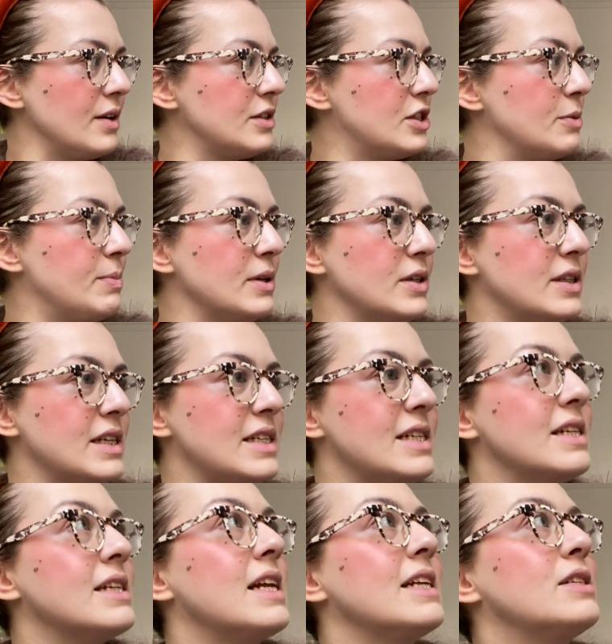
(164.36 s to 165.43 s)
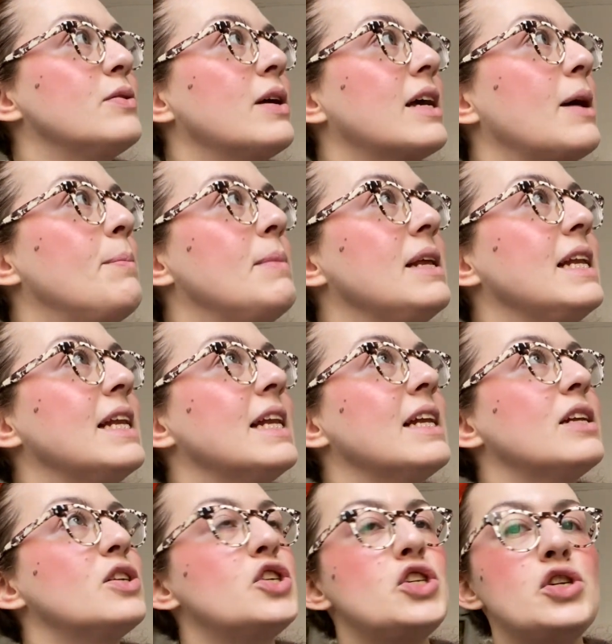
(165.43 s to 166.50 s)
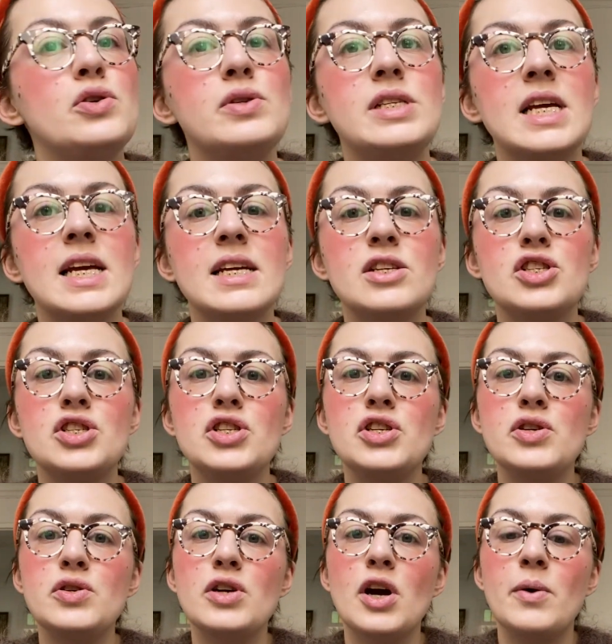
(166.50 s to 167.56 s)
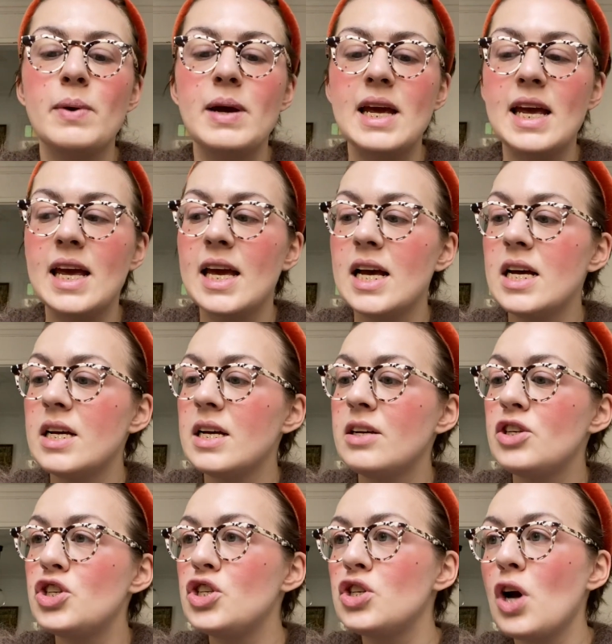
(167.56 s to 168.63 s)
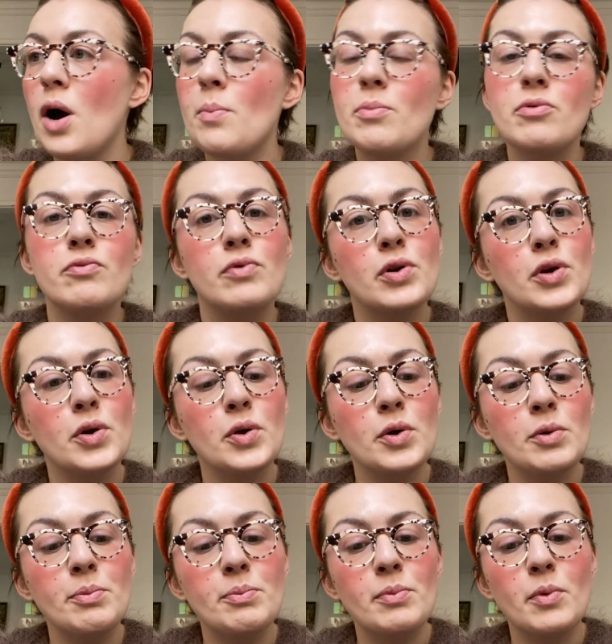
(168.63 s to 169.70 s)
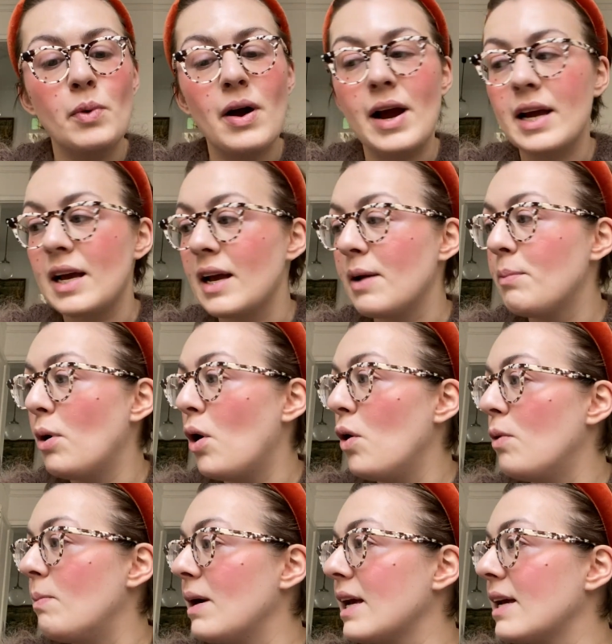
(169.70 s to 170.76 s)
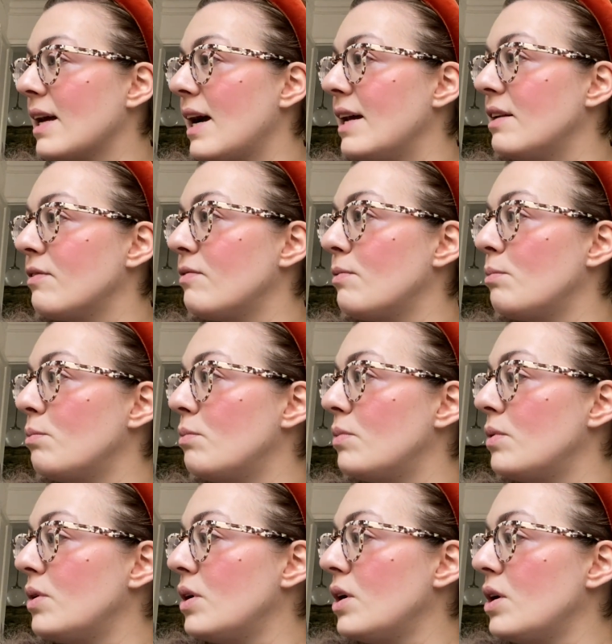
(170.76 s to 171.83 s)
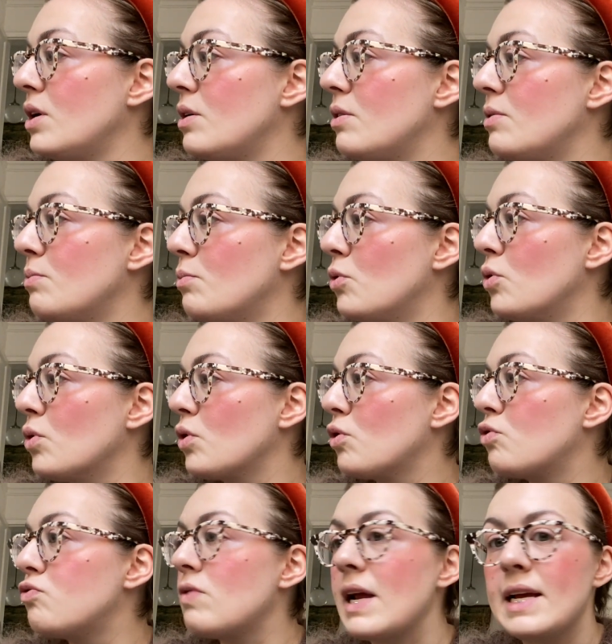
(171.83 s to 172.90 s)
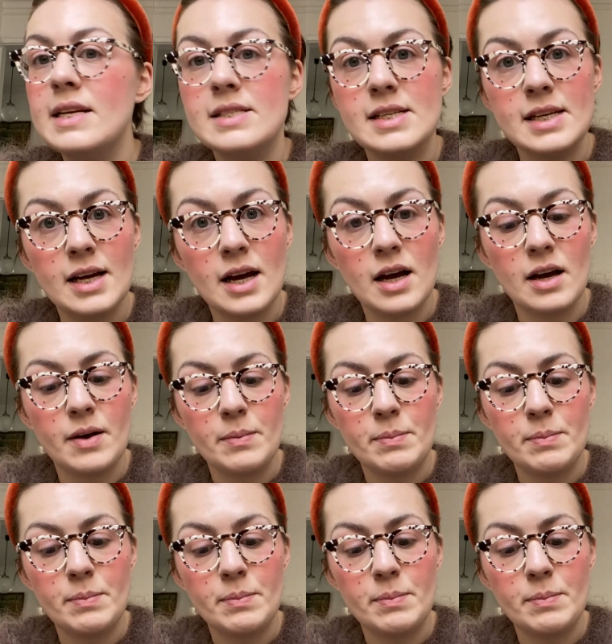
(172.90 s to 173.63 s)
to build this in like a mini little shooting studio-y shop room where I can put all my kind of more crazier